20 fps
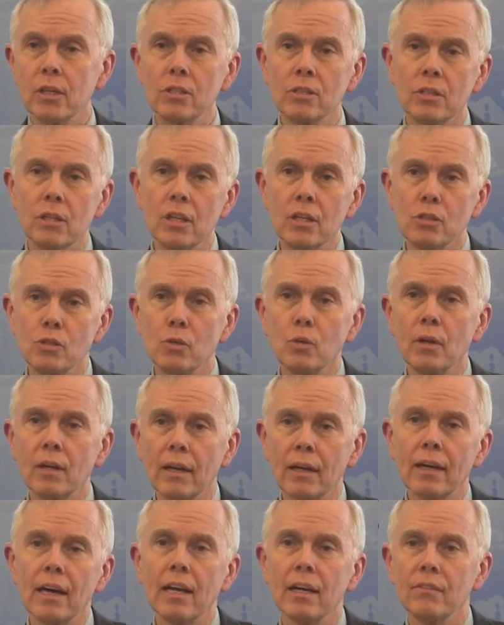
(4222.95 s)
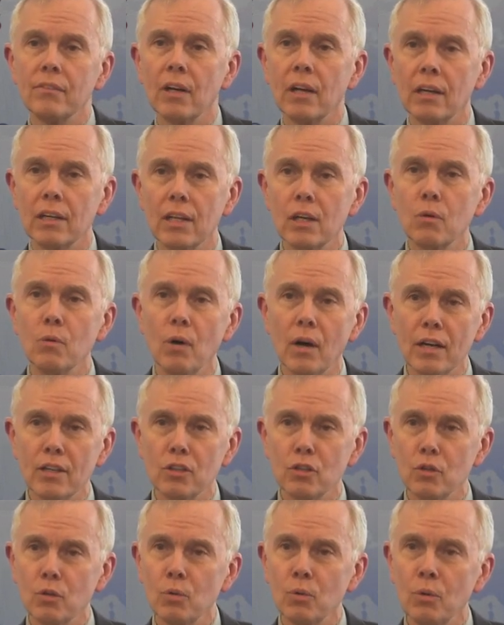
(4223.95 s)
He's, he's doing a kind of a Lee
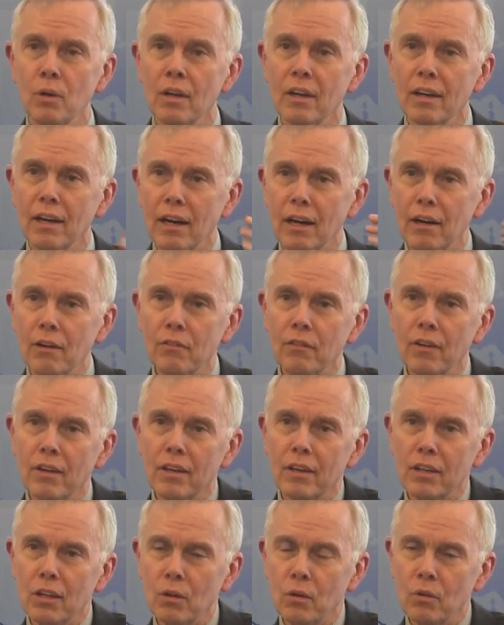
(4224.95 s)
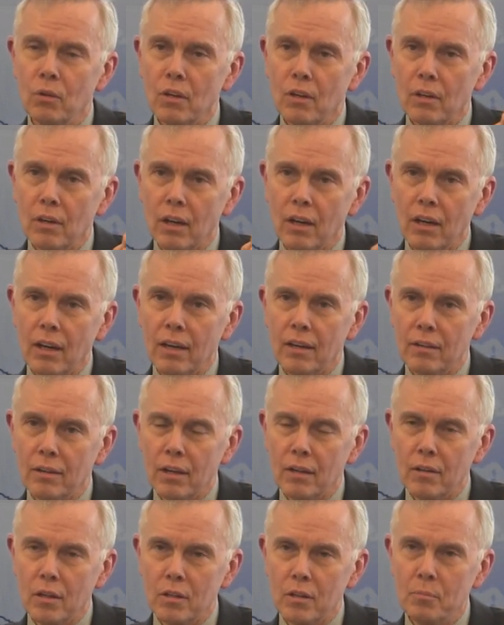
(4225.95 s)
Kuan Yew of, you know,
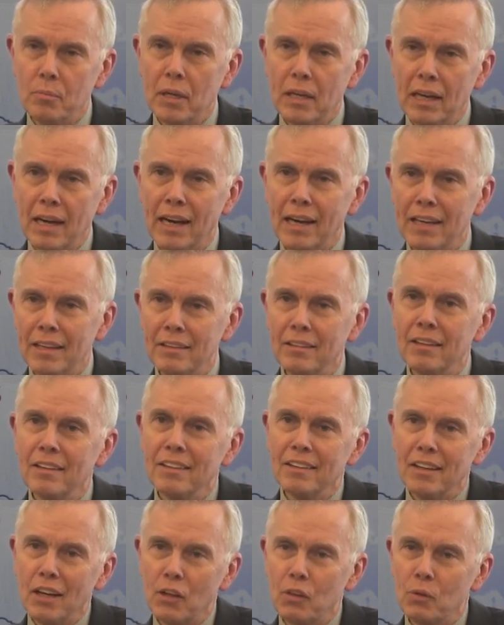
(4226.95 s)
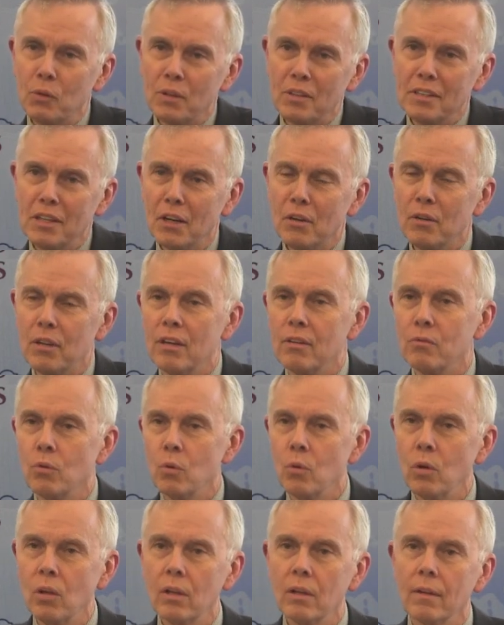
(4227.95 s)
uh, the benign authoritarian
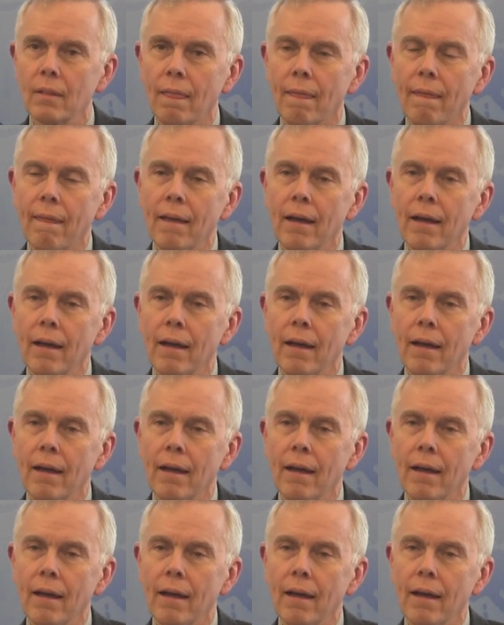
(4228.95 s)
rule.